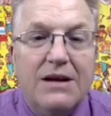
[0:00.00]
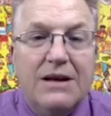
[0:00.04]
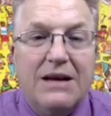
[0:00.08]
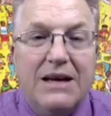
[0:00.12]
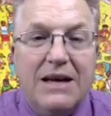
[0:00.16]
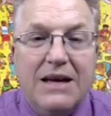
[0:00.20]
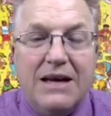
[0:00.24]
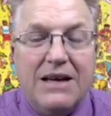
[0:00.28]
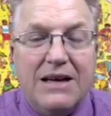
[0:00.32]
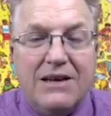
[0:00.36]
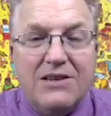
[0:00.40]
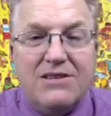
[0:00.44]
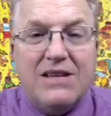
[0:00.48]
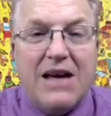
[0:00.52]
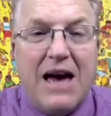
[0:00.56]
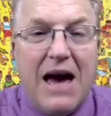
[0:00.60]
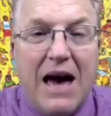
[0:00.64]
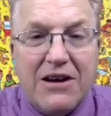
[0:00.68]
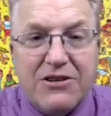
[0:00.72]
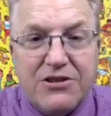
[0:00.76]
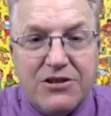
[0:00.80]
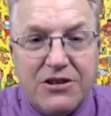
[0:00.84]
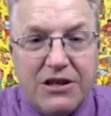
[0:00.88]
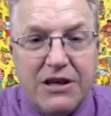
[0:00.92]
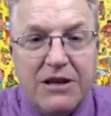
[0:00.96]
He is
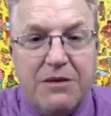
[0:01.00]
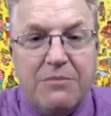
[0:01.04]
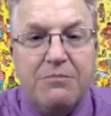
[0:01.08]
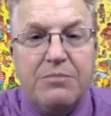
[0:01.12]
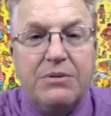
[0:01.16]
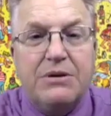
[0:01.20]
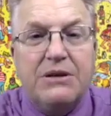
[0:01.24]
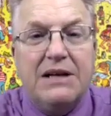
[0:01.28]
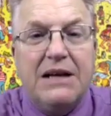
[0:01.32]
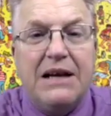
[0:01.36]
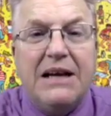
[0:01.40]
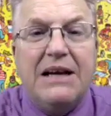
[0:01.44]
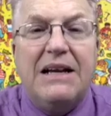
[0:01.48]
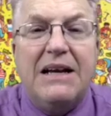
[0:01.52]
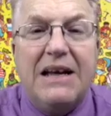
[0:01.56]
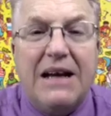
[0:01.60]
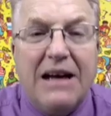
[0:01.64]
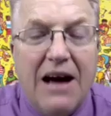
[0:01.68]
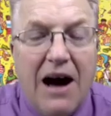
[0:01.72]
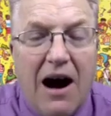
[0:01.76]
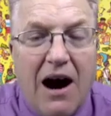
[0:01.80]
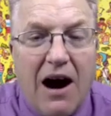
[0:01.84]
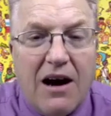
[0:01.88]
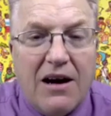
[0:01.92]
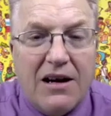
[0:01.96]
actually
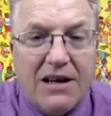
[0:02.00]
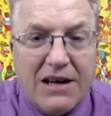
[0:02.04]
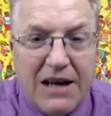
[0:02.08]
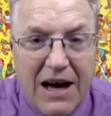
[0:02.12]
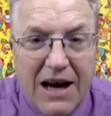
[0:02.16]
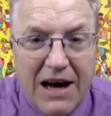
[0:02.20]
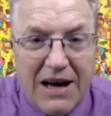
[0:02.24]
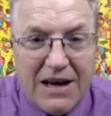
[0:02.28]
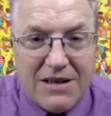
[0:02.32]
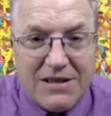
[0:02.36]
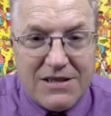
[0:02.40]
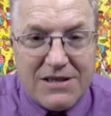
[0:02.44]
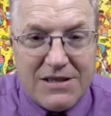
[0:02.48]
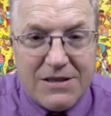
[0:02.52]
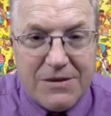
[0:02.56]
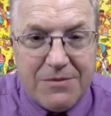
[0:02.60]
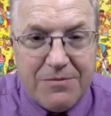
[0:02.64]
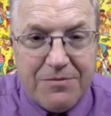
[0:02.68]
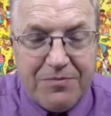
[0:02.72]
pleading our case.